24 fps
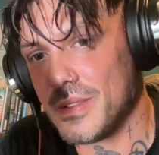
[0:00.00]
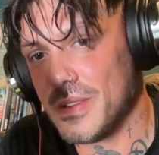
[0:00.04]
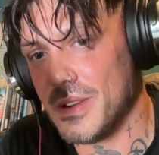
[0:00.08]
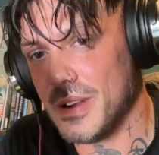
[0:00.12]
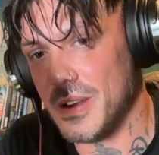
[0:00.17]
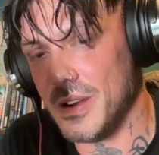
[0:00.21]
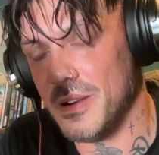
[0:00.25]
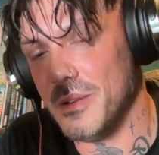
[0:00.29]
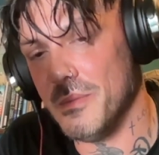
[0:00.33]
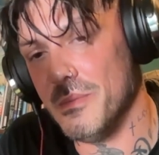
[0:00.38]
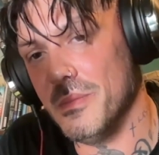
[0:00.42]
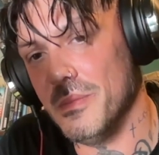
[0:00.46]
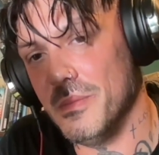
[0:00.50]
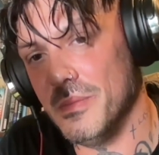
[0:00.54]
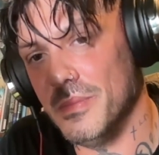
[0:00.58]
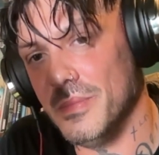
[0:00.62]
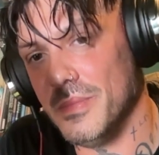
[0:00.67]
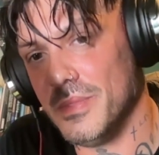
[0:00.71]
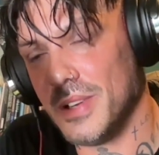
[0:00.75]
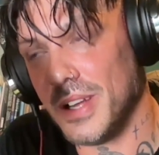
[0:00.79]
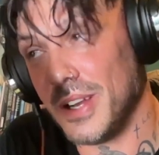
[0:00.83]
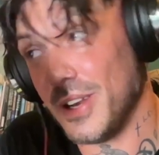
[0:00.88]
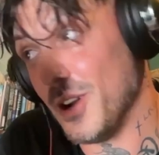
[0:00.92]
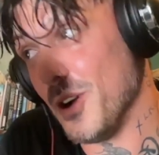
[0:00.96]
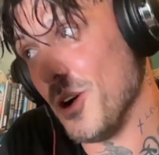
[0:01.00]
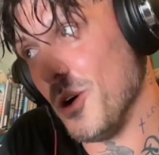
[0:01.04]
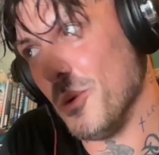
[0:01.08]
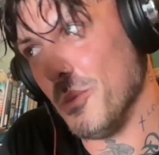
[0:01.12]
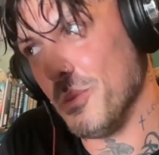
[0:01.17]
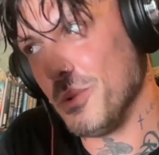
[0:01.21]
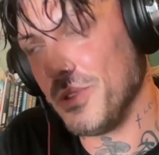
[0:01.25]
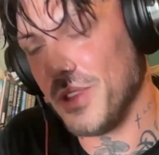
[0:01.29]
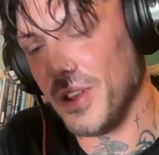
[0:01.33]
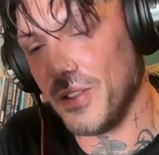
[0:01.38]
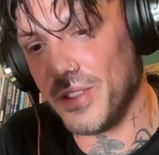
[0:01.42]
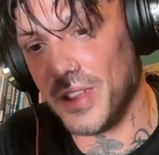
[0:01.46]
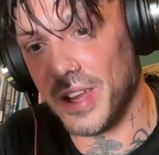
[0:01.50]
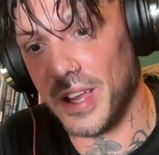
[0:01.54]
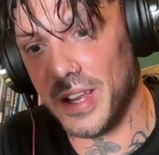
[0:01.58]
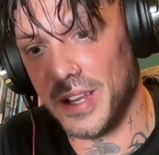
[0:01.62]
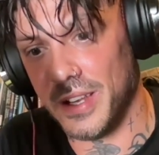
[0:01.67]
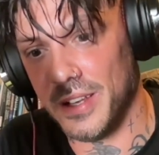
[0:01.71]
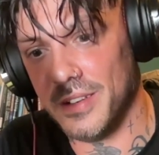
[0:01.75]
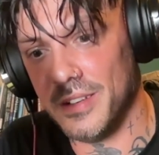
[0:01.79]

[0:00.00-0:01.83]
And I hope that they